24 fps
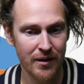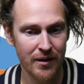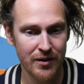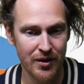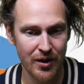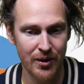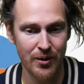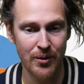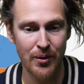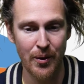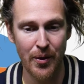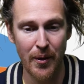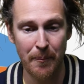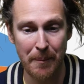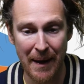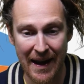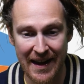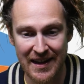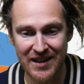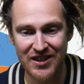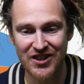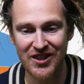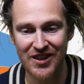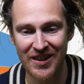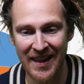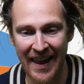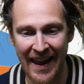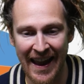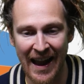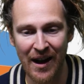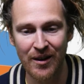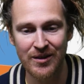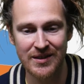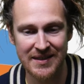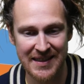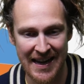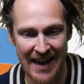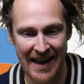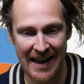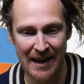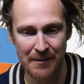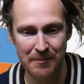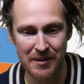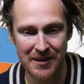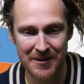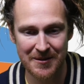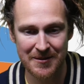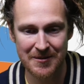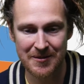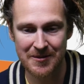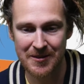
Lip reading: to the page layout tab.